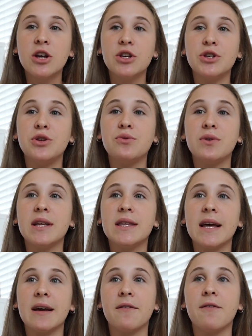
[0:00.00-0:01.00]
you
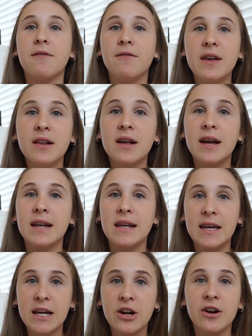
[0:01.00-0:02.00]
can like feel it and
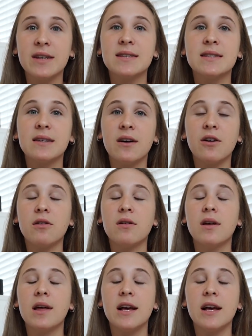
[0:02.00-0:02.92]
hear it still.